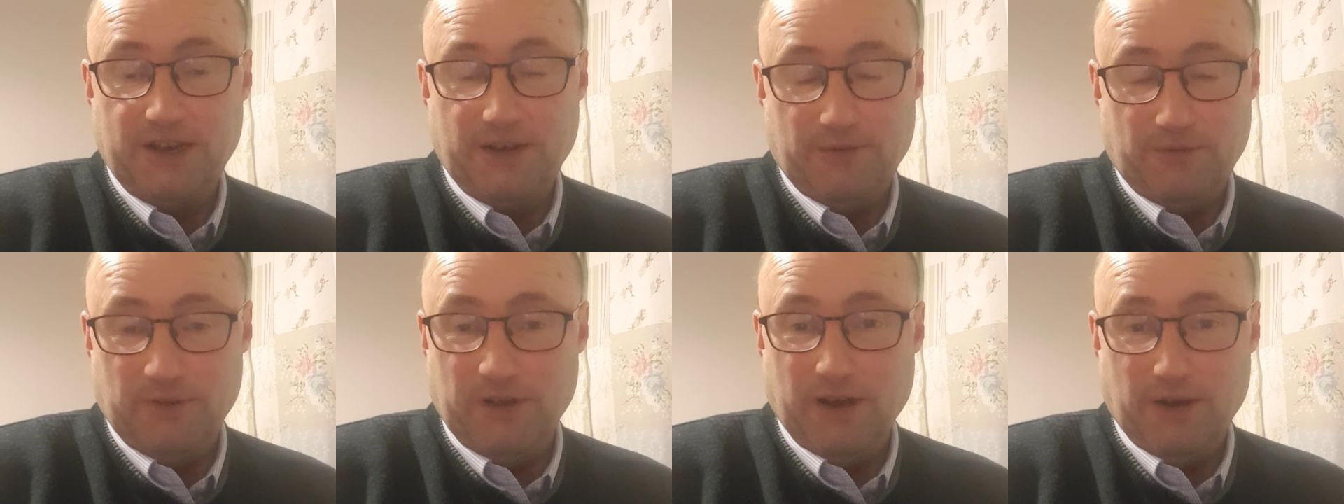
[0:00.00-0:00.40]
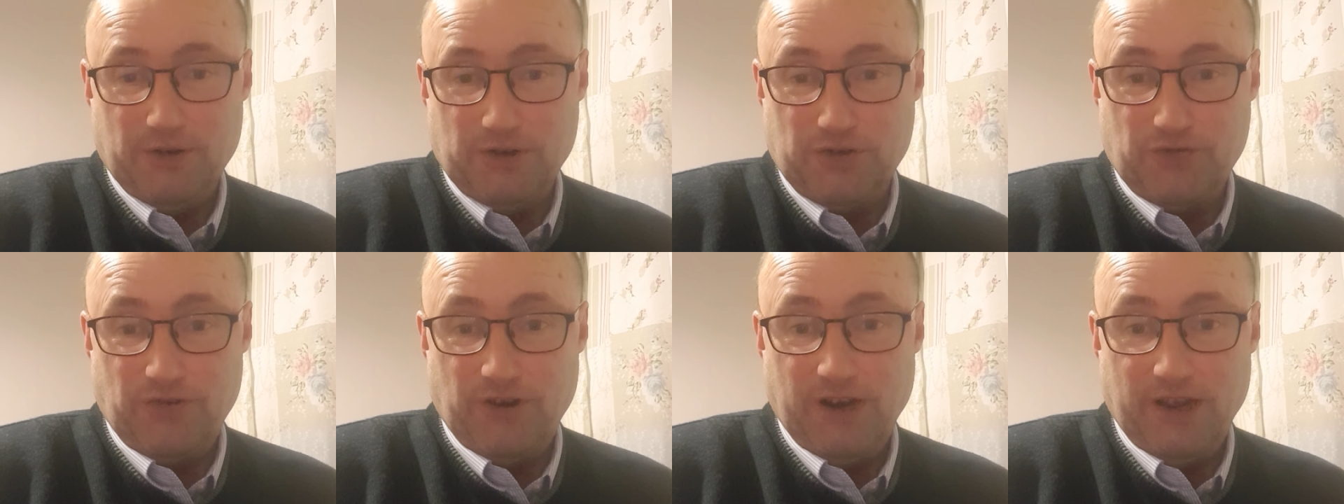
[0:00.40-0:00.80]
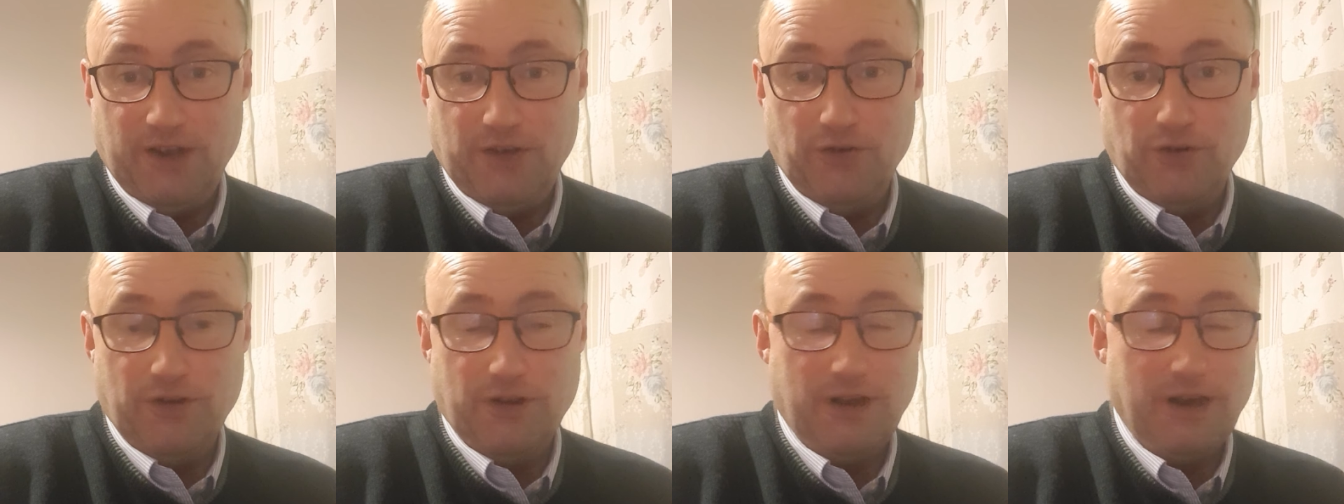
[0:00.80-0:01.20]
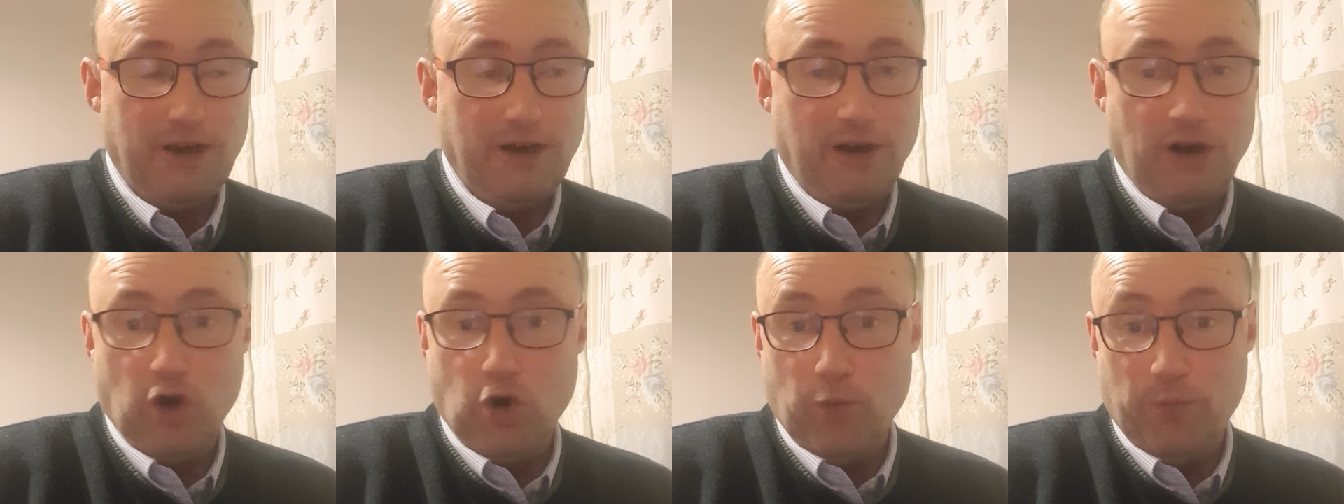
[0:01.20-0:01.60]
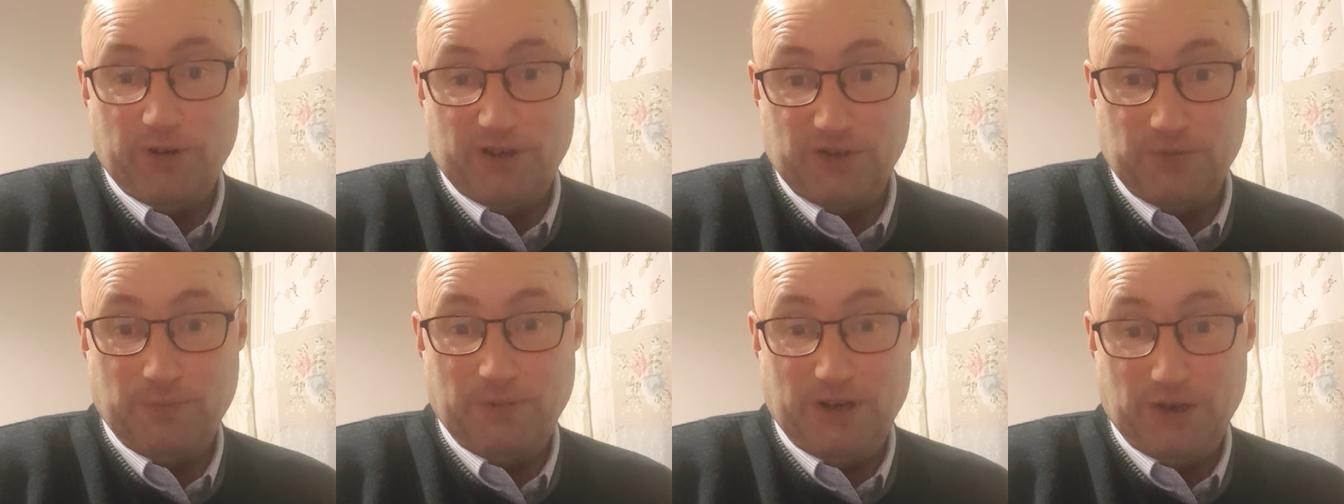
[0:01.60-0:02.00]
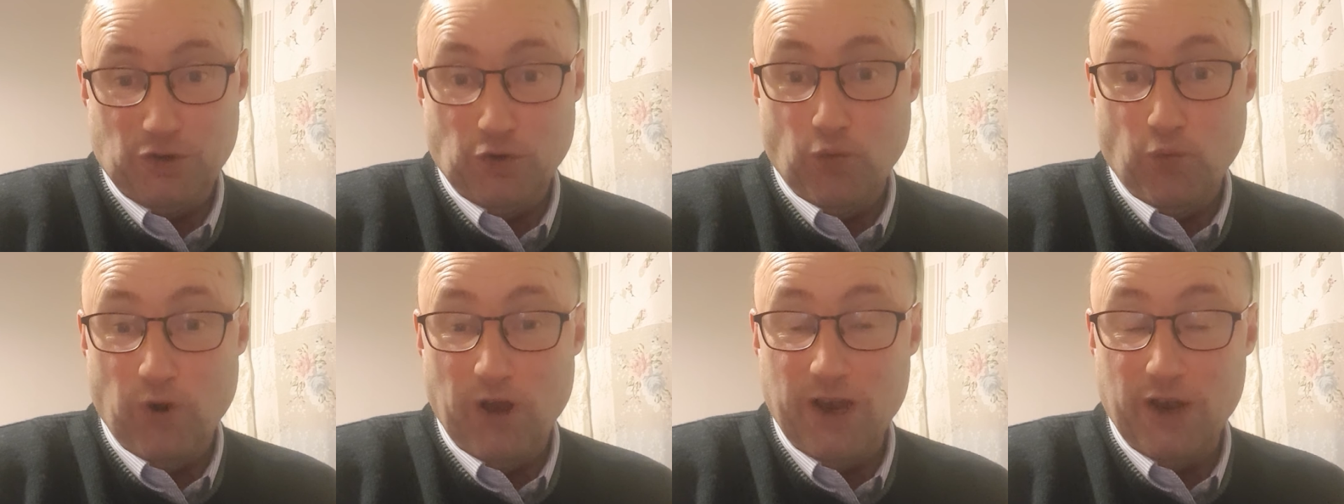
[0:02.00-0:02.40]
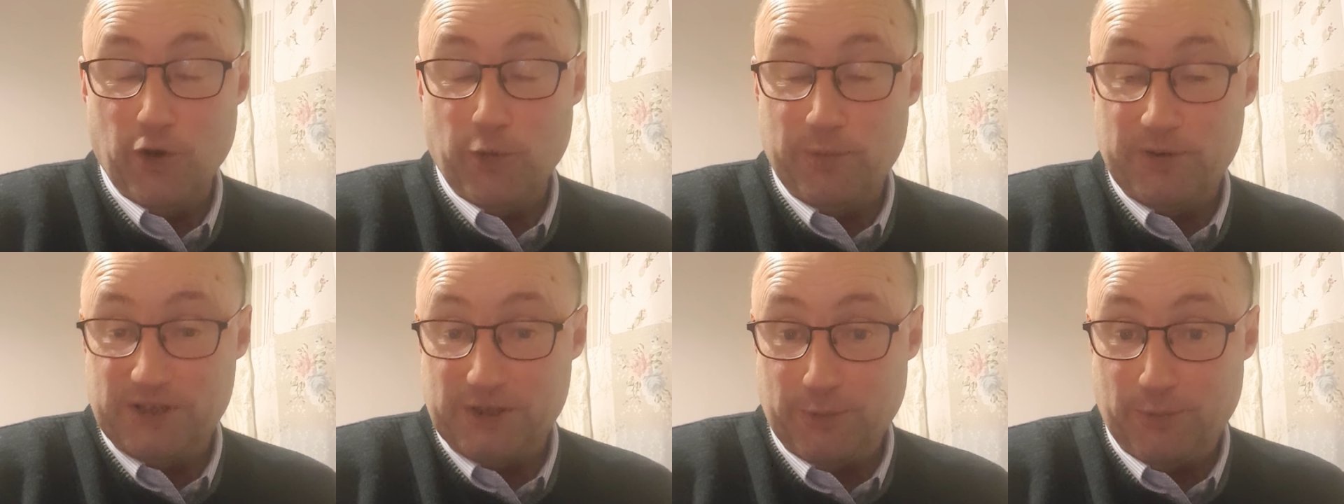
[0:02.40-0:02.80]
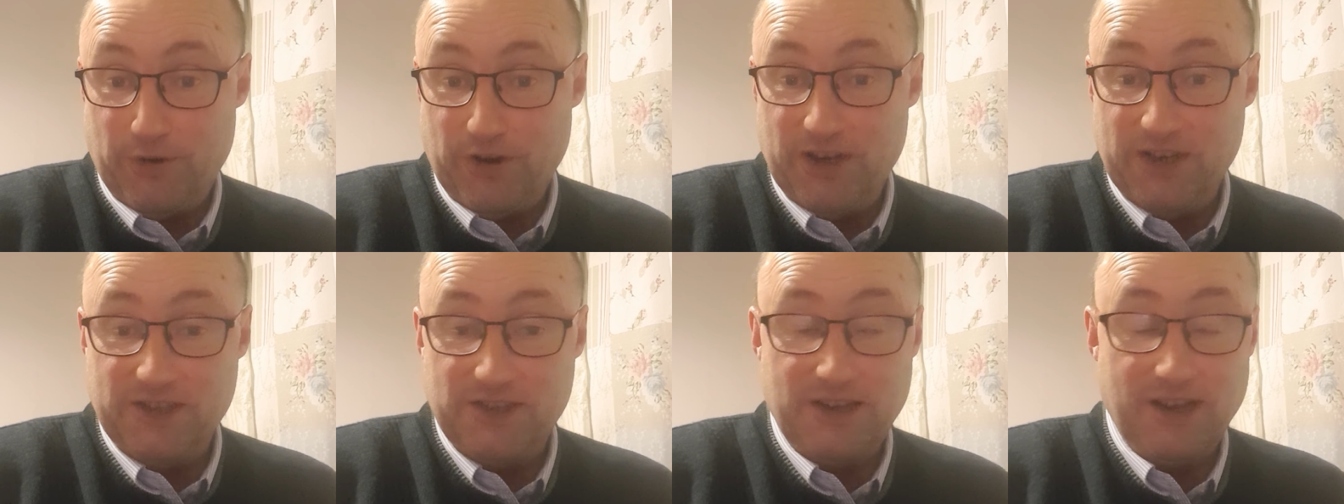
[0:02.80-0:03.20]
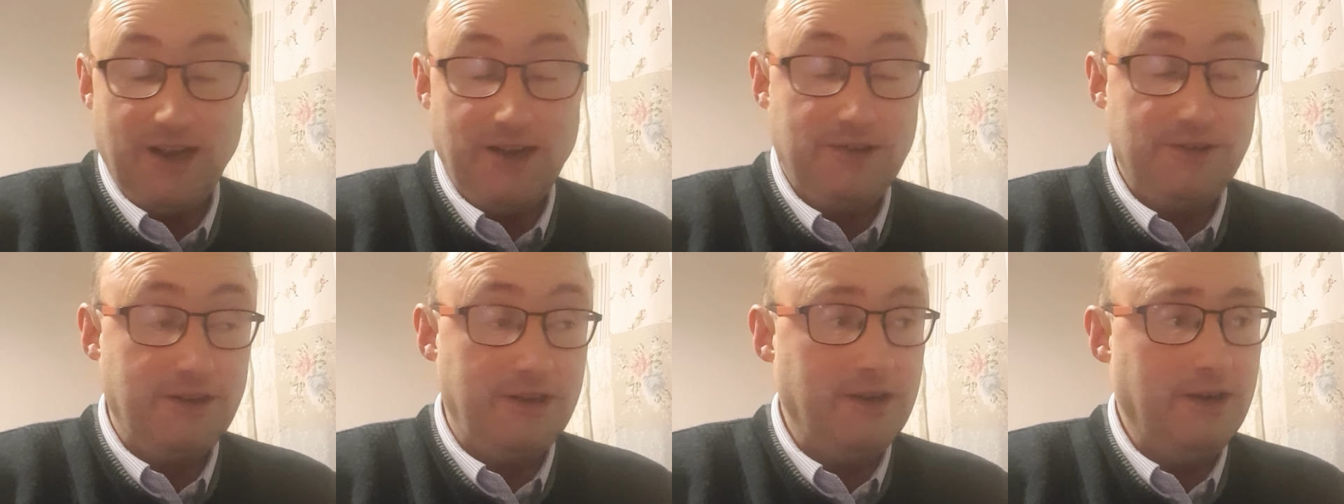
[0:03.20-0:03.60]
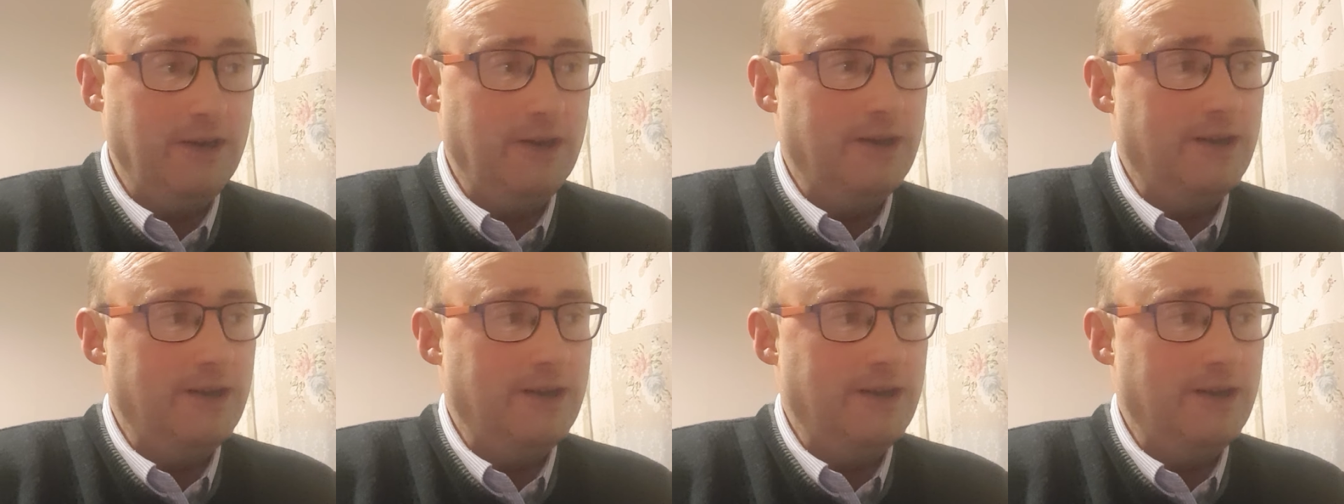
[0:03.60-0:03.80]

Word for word: That was really good. I hope it's been done well. I hope it's appreciated.